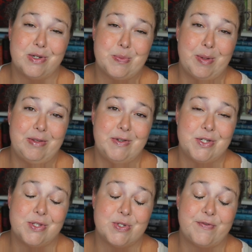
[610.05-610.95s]
so I should probably
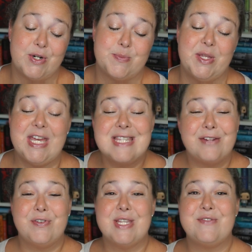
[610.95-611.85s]
finish those first. But that's
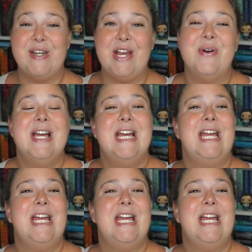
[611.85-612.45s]
it for this video.